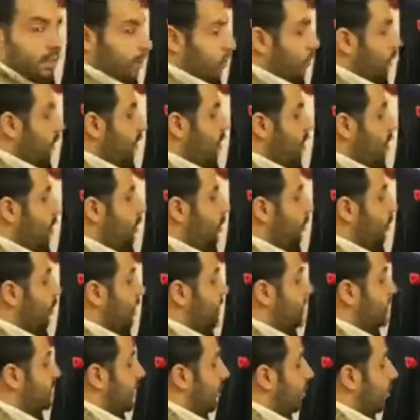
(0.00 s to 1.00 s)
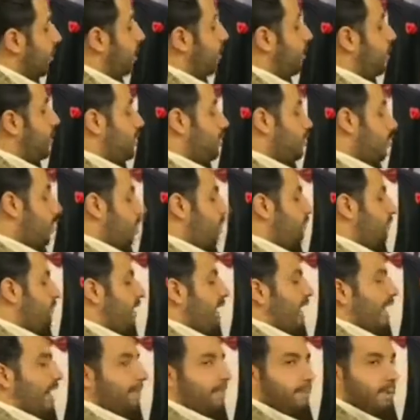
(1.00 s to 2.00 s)
what we would do is that we would
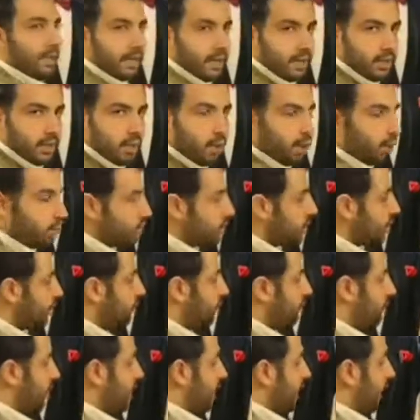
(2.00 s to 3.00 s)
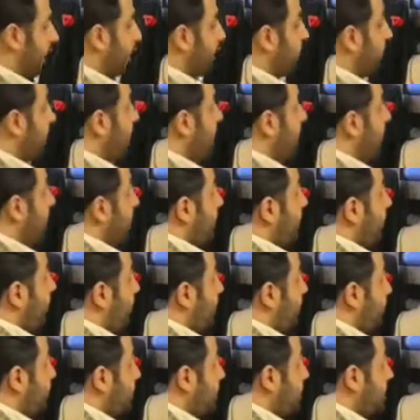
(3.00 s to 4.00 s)
overlap it and close it over here.
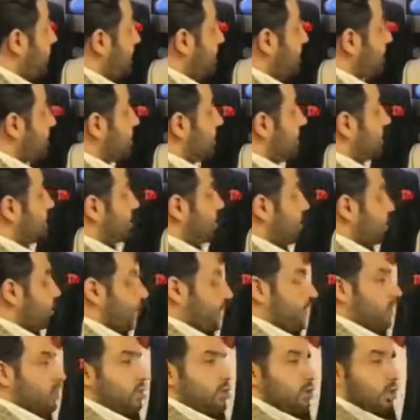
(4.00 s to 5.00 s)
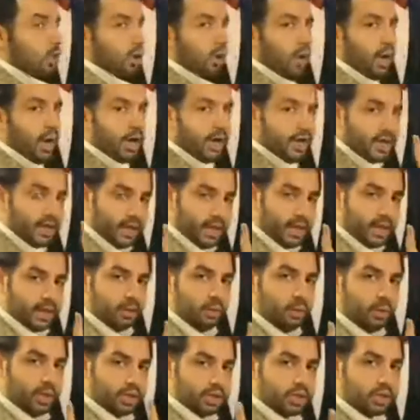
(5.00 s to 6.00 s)
But since it's a Windsor, and again
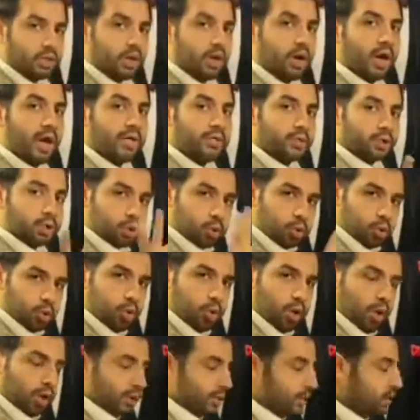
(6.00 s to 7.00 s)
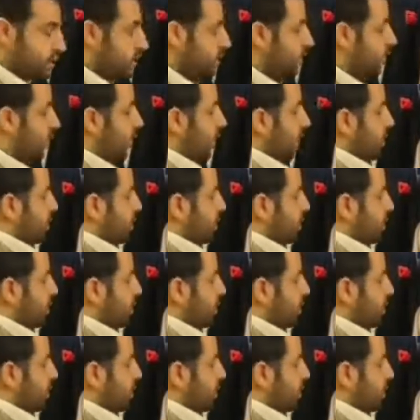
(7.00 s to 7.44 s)
a Windsor has two knots,